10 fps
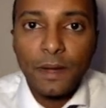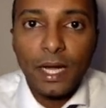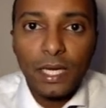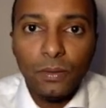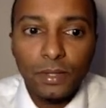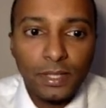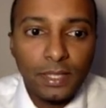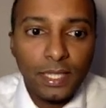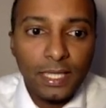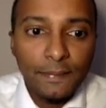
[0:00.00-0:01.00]
I want
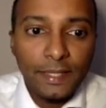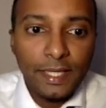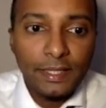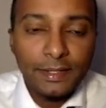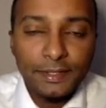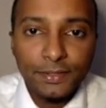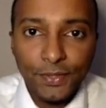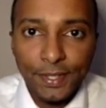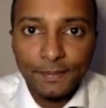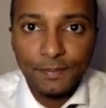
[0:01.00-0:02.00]
to eliminate this
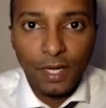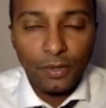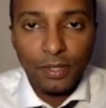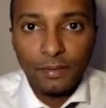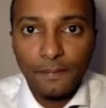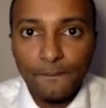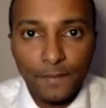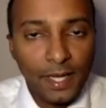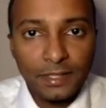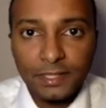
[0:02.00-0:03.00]
3. I want to
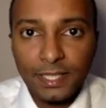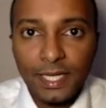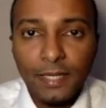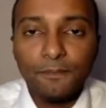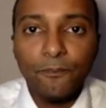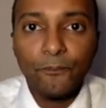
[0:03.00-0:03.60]
cancel out.